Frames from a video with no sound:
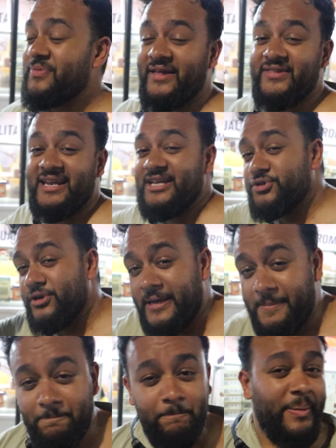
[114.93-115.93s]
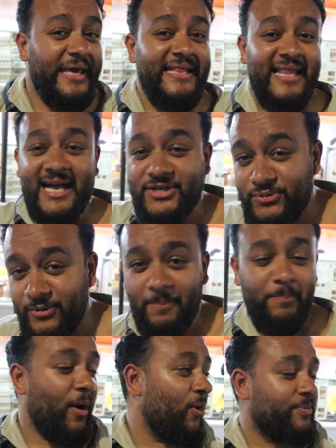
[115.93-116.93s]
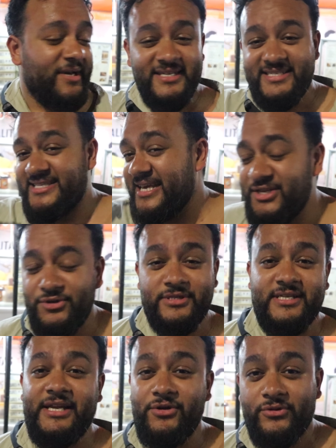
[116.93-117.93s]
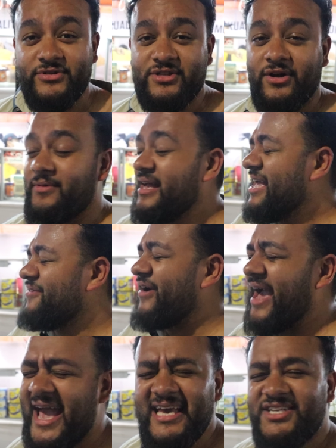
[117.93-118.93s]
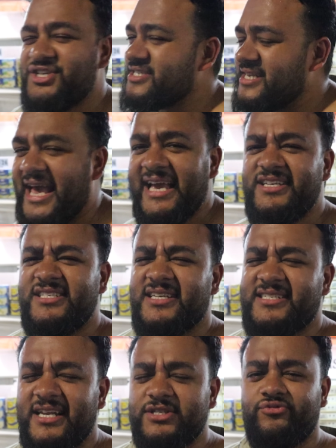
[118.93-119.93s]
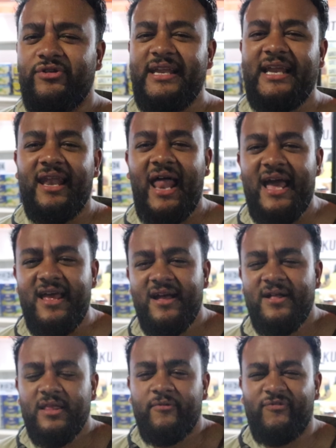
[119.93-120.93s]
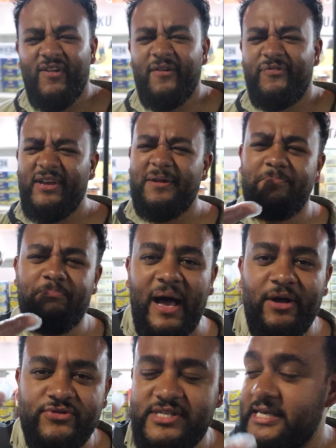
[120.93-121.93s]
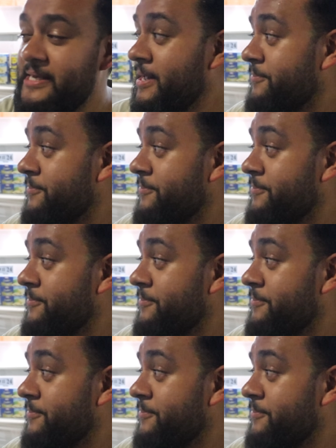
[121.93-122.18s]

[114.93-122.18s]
and they literally beat that to a pulp continuously, non-stop, for ages and ages, until it's really light, fluffy and bouncy.